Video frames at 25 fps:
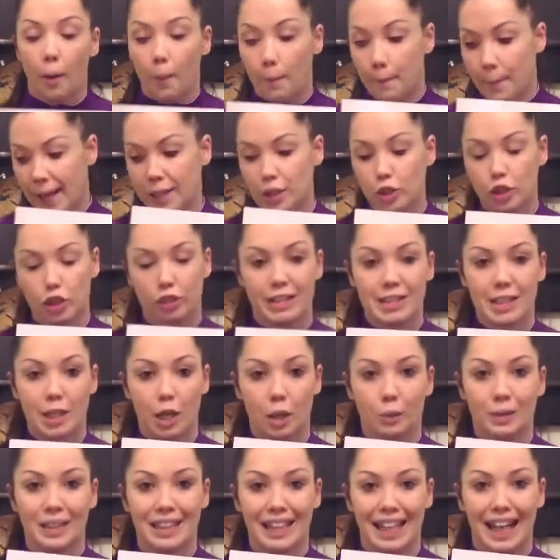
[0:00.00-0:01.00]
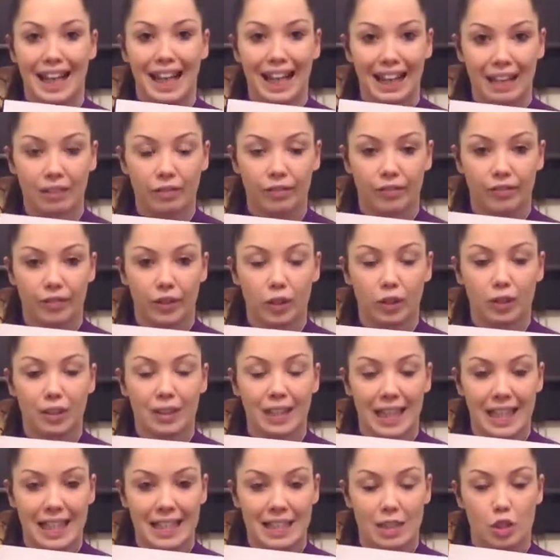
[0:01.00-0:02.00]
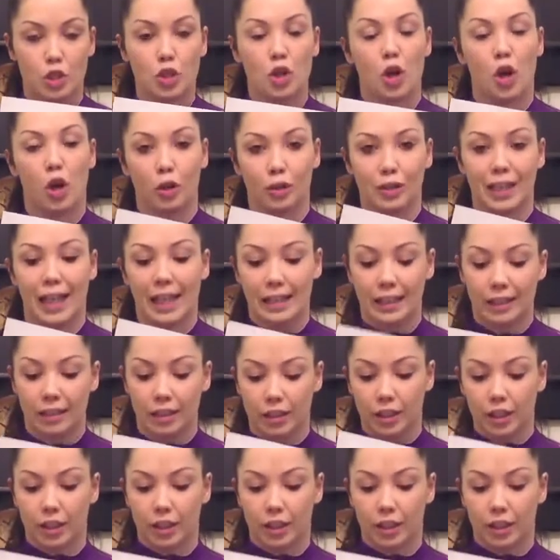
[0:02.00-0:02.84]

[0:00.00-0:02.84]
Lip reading: Make sure it's only a handful. It's not like,